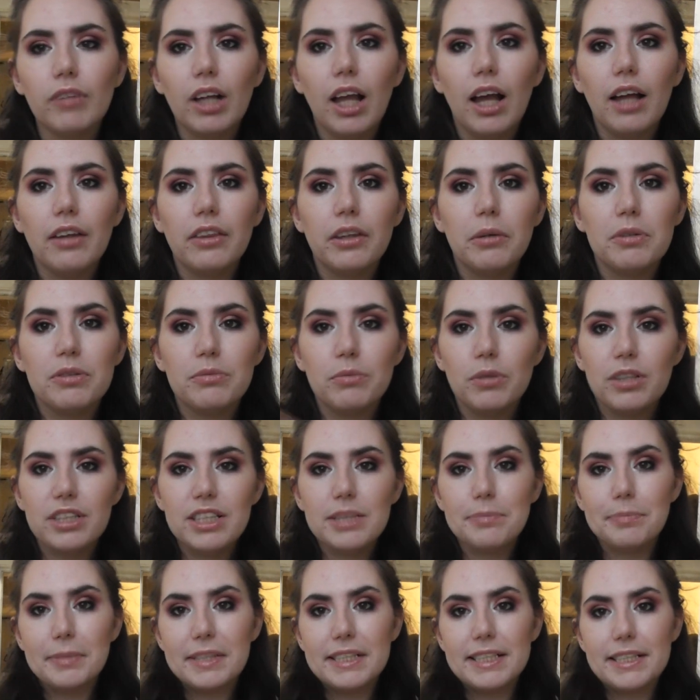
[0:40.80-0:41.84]
And there was one
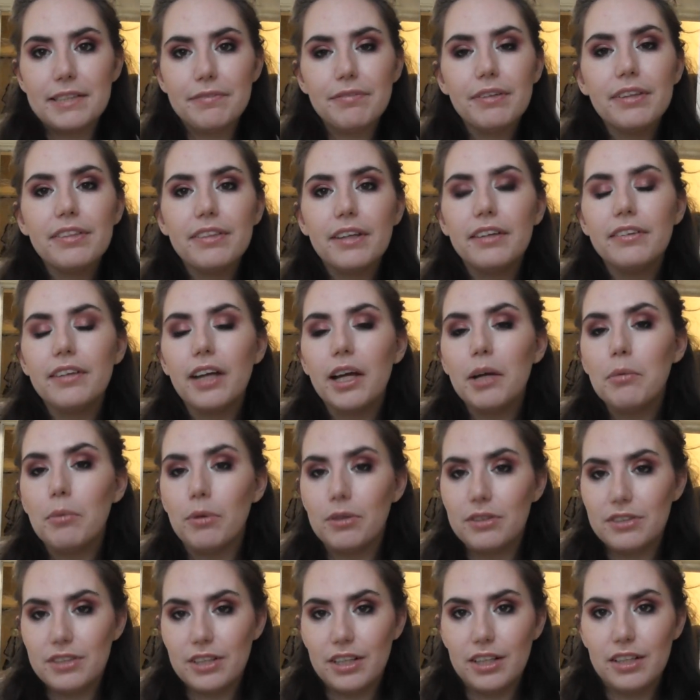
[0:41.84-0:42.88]
specific thing that I
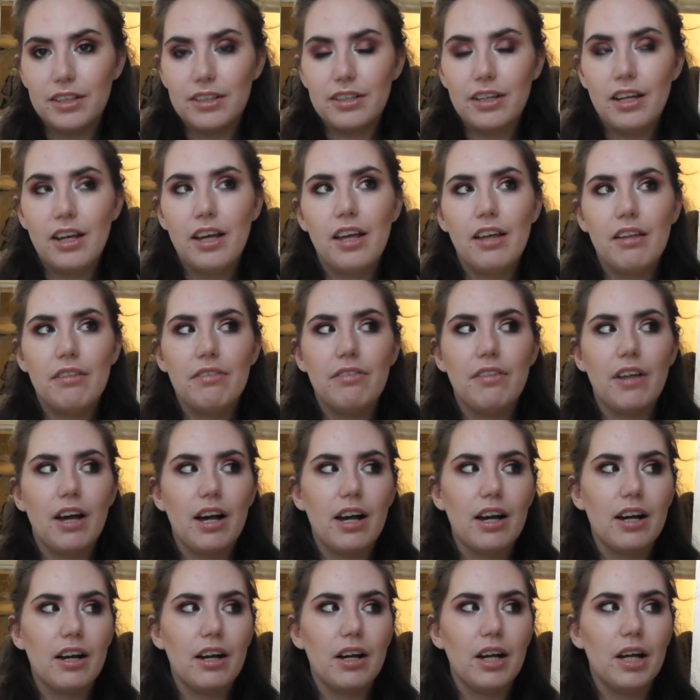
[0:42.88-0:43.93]
wanted
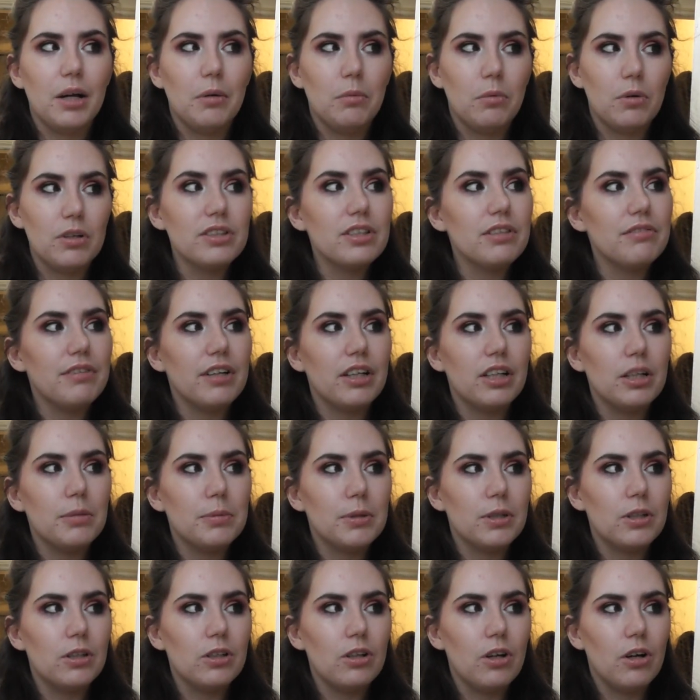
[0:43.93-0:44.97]
that it wasn't
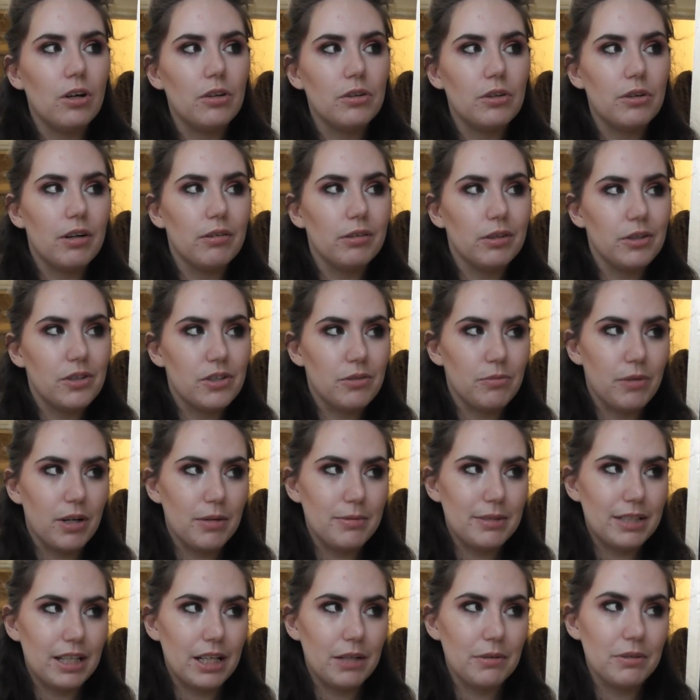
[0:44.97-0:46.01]
available on the Revolution
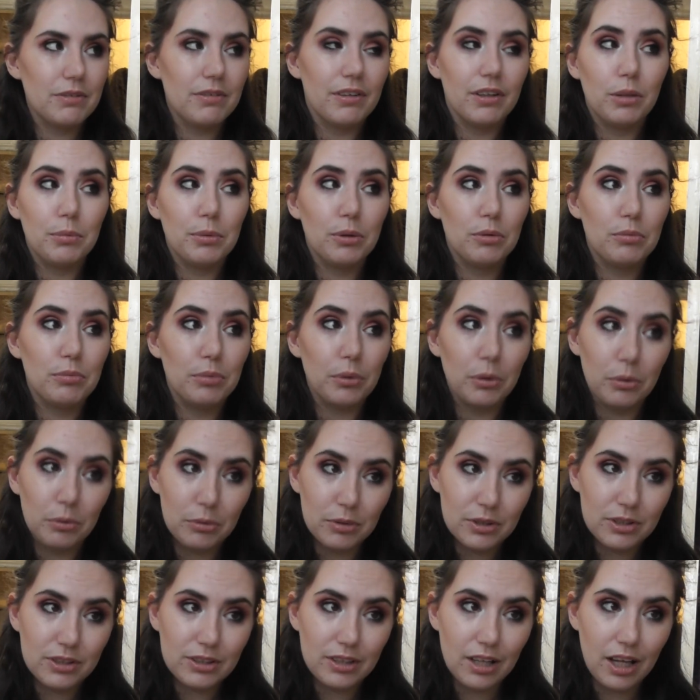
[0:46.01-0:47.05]
website. It was available in
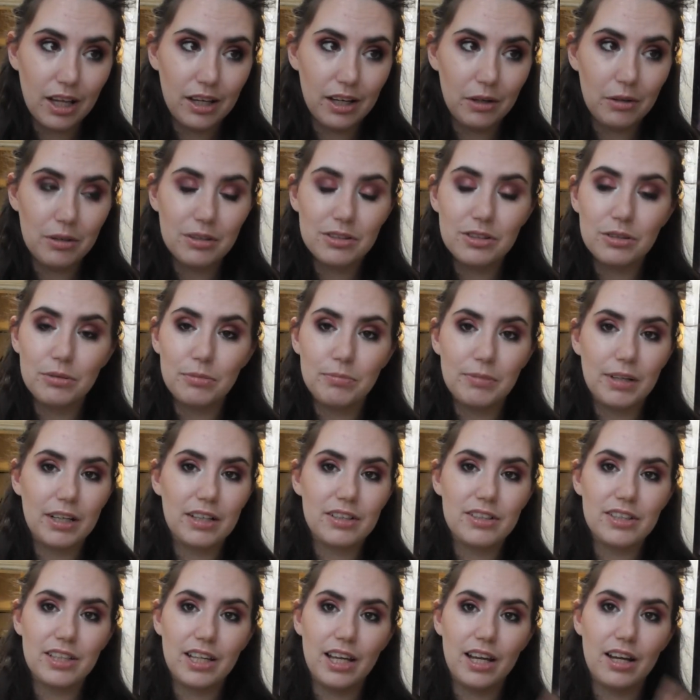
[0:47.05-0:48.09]
Boots. And I also
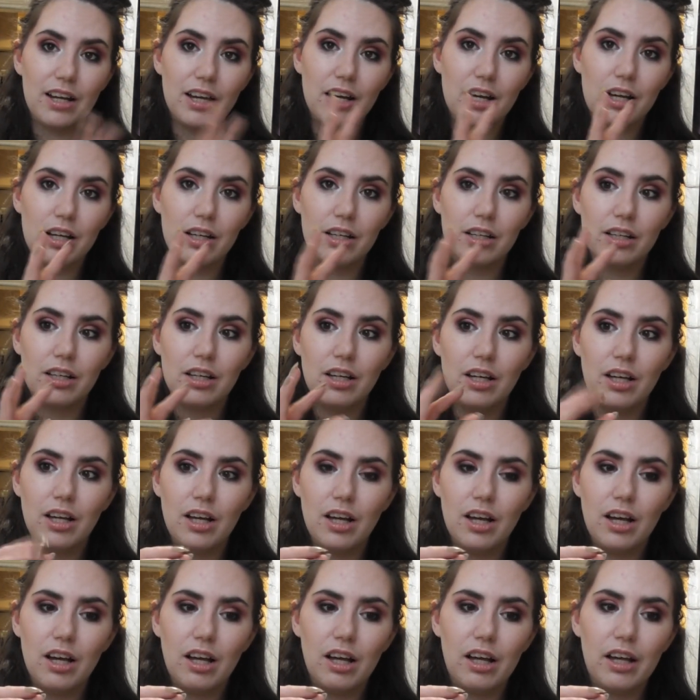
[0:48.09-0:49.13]
managed to get a
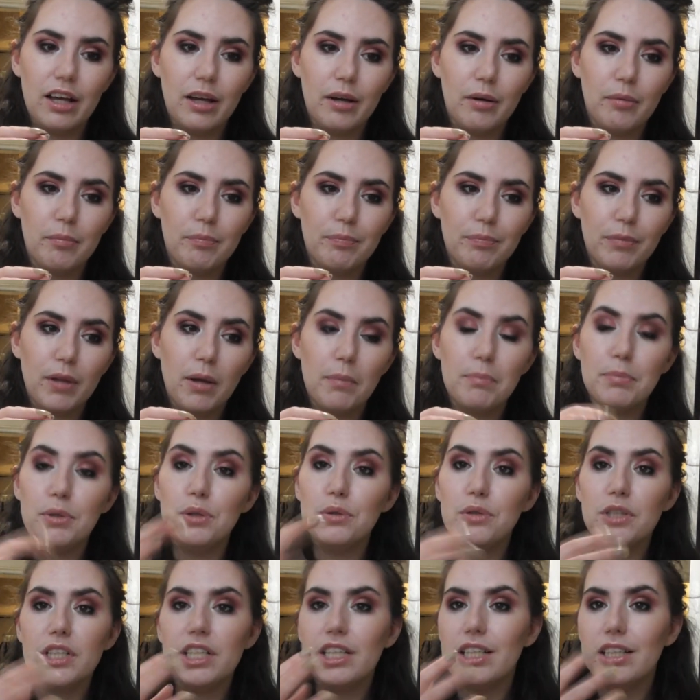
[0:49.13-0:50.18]

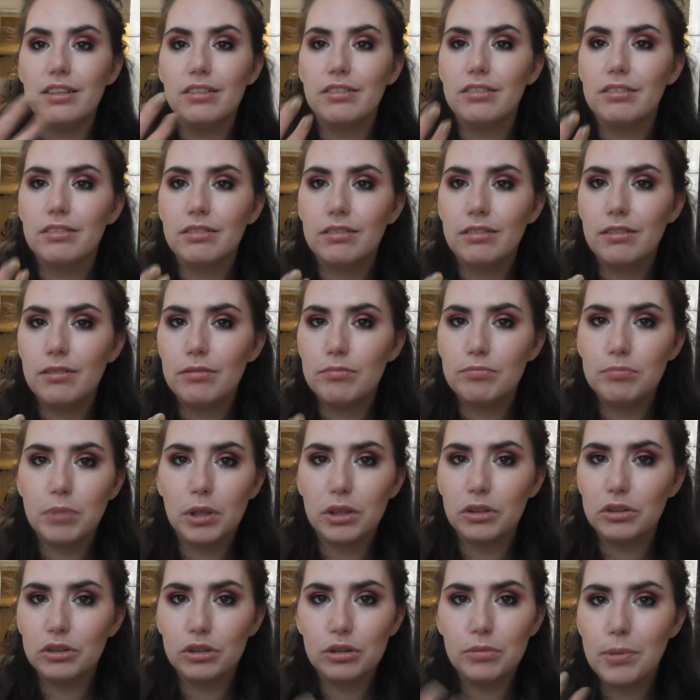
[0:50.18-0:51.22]
beauty
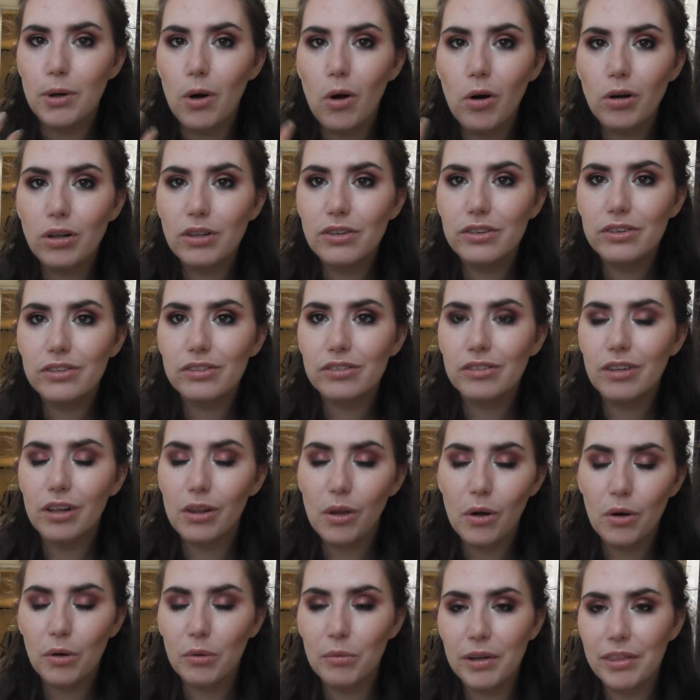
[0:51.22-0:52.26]
bundle box
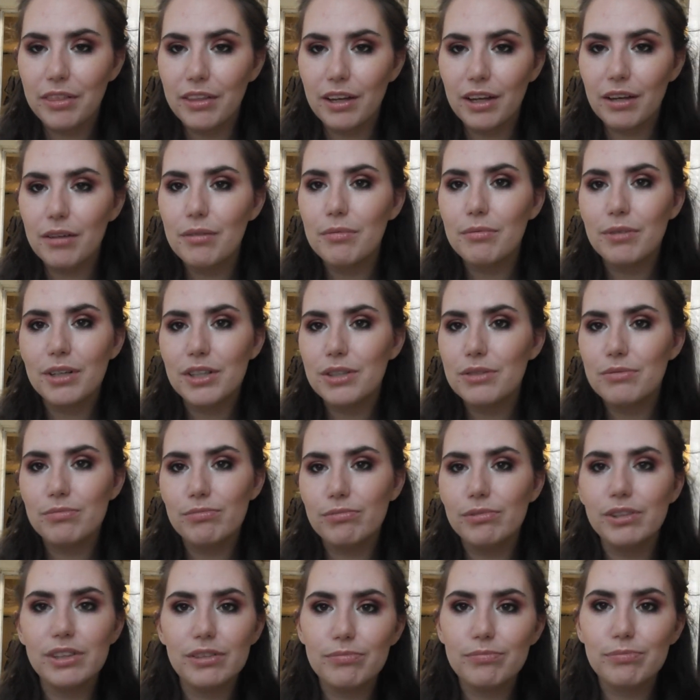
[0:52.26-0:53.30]
along with it, which
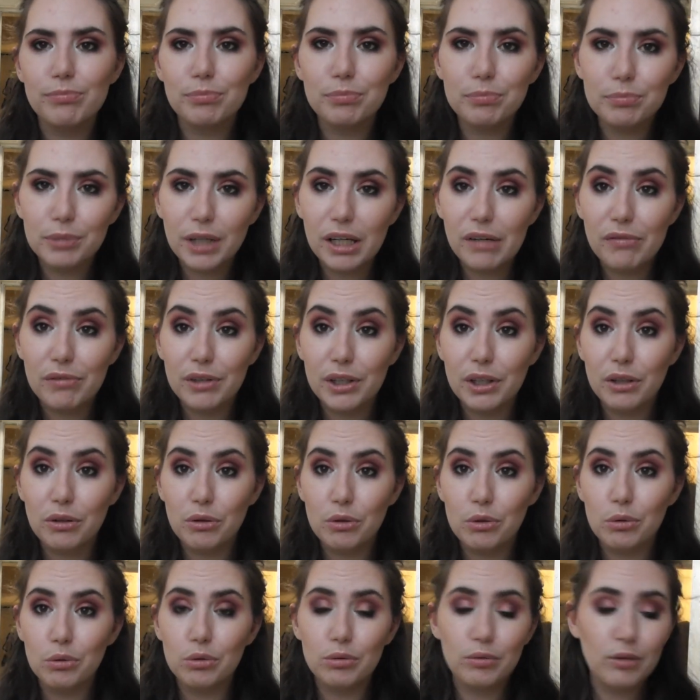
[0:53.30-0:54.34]
was pretty freaking
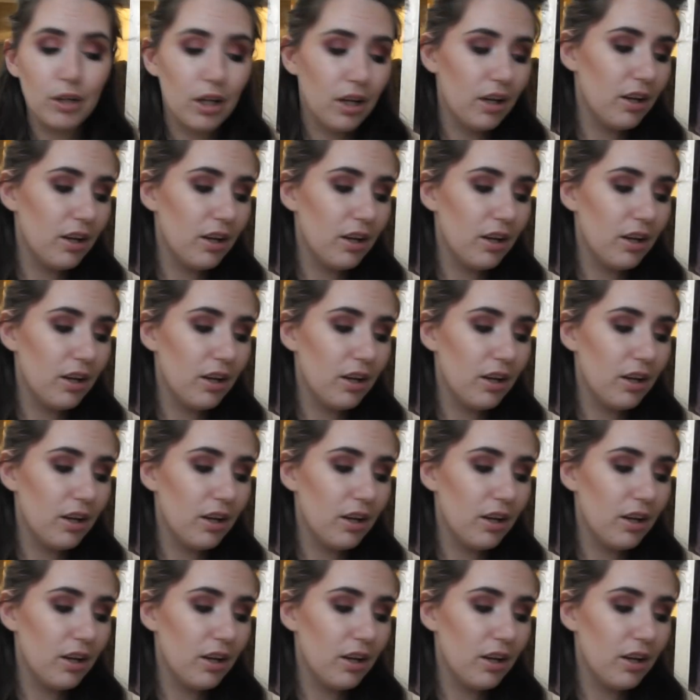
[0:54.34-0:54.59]
cool.